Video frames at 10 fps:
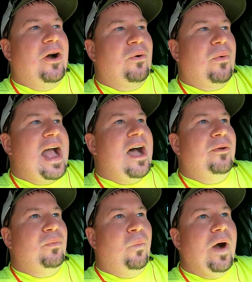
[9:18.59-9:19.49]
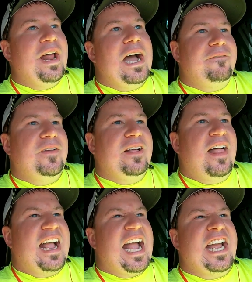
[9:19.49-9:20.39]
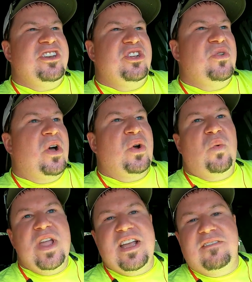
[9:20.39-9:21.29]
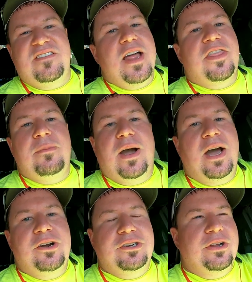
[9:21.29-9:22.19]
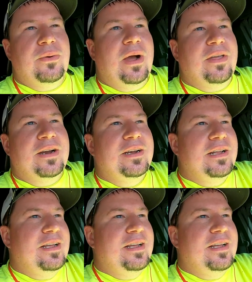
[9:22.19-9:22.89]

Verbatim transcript: around what I feel like I can do on a week of nothing but 100 degree weather.